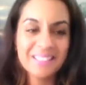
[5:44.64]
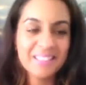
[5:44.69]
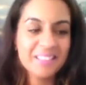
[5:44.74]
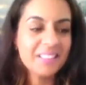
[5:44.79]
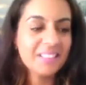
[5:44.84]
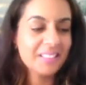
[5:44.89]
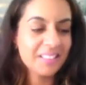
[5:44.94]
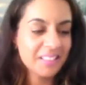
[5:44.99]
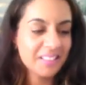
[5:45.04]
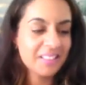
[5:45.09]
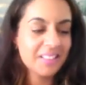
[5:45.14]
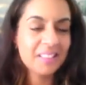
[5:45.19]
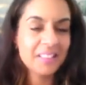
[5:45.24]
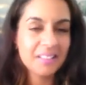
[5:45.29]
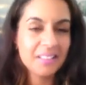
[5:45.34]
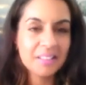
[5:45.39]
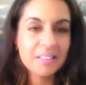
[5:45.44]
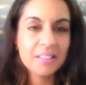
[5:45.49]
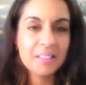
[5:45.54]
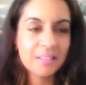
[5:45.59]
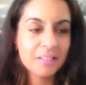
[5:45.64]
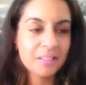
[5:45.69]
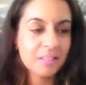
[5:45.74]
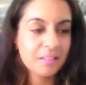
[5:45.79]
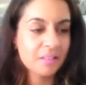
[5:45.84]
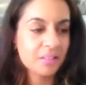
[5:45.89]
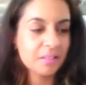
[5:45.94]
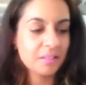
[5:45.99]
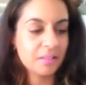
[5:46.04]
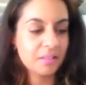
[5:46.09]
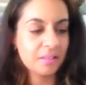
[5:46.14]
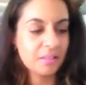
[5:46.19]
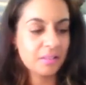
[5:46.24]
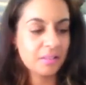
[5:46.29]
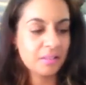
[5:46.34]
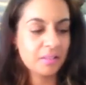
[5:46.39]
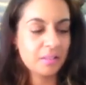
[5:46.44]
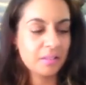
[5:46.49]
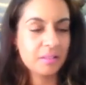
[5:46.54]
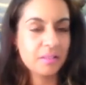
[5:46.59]

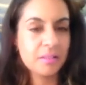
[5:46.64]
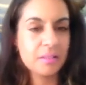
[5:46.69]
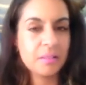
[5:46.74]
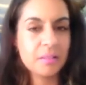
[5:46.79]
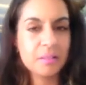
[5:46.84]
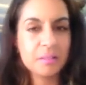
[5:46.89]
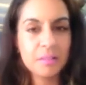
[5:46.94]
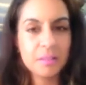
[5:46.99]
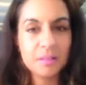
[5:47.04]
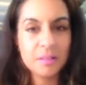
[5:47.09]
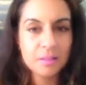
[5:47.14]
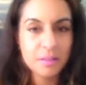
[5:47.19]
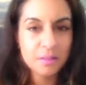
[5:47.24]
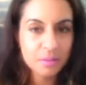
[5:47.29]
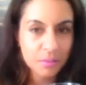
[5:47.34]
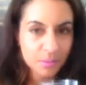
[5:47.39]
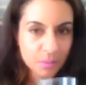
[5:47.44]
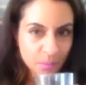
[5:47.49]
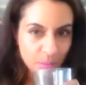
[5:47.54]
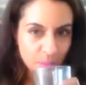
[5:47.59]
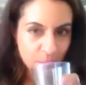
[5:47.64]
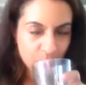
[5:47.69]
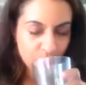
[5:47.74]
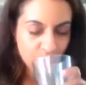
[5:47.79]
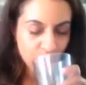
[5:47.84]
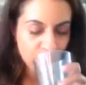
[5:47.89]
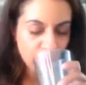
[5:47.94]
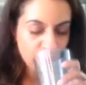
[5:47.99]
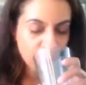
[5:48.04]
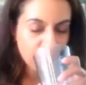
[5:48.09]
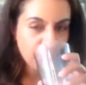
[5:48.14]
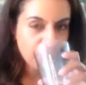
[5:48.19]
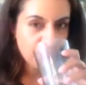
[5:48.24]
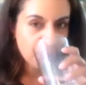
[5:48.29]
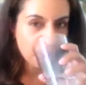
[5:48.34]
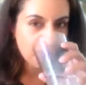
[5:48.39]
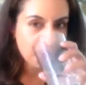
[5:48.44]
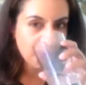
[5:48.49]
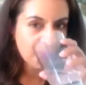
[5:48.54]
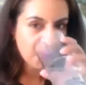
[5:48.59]

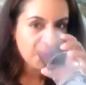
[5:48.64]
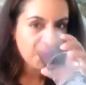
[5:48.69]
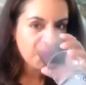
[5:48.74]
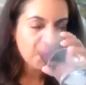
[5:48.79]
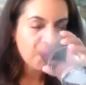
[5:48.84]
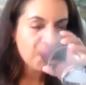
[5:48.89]
This person isn't speaking.